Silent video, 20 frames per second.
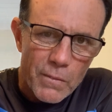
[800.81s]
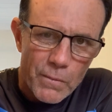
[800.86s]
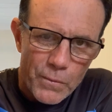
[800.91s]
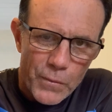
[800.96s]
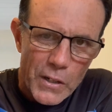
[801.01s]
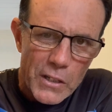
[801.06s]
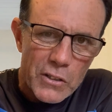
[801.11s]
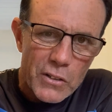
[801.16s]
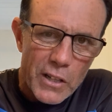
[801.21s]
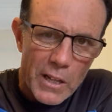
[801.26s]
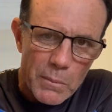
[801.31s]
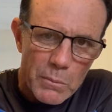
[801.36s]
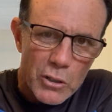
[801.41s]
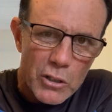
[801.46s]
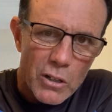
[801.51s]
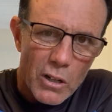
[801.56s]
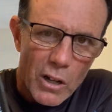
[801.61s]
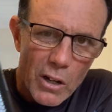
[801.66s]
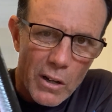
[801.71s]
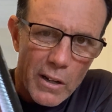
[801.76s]
fish them
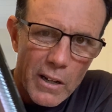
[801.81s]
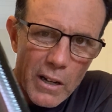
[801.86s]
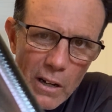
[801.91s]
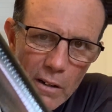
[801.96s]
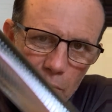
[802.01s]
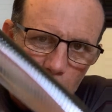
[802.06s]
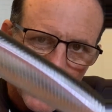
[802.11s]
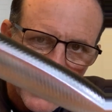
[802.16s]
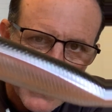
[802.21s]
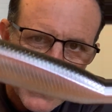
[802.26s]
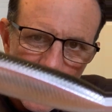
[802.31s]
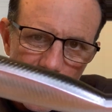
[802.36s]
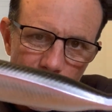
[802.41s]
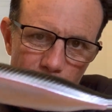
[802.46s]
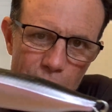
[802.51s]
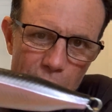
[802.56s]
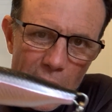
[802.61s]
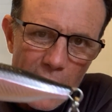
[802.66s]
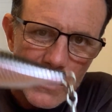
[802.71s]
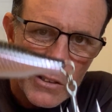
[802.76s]
slowly over a
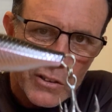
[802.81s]
sand flat